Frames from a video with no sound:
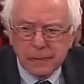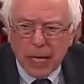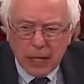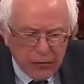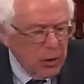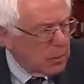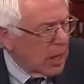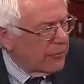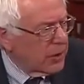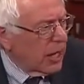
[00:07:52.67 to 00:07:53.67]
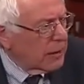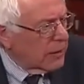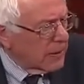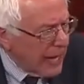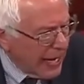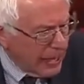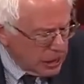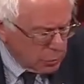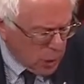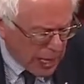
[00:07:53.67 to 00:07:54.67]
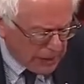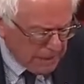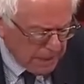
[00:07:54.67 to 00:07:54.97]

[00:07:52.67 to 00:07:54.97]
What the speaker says: I give them credit for that. That is right.